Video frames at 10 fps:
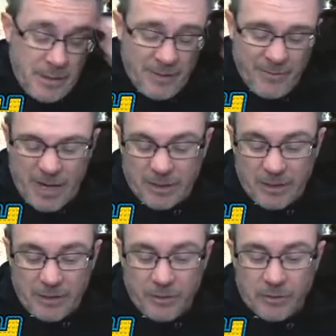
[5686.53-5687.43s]
We
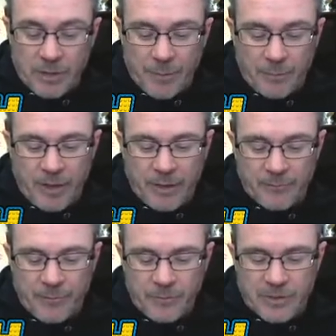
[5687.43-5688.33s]
actually upgraded a
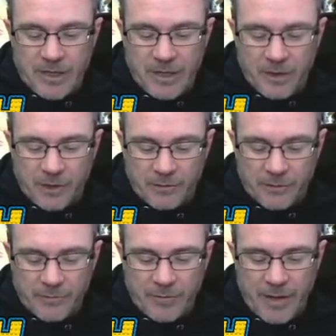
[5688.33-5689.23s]
few city
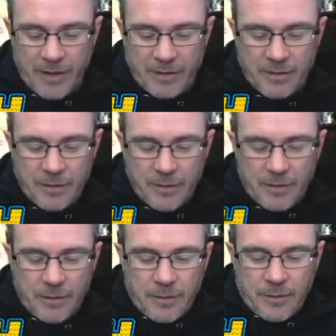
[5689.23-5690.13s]
characters for that.
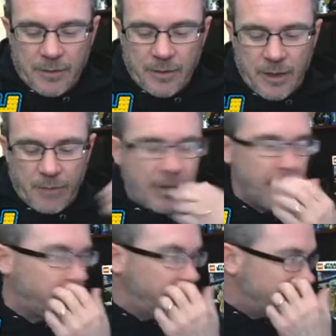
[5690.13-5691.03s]
Uh, we
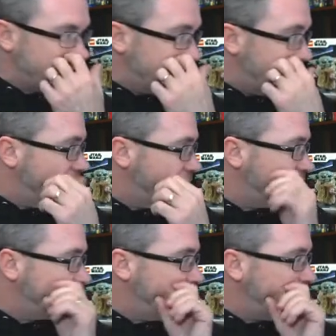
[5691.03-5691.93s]
upgraded
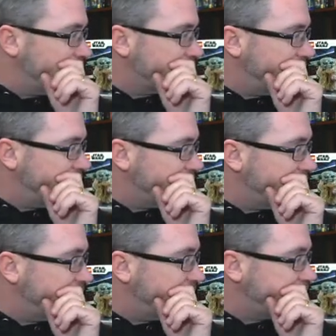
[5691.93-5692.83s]
Chef, and we upgraded...
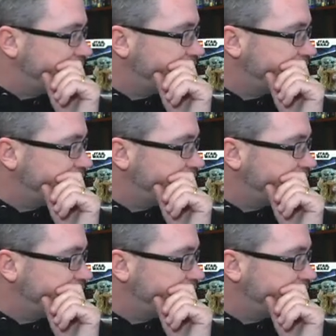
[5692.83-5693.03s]
Um,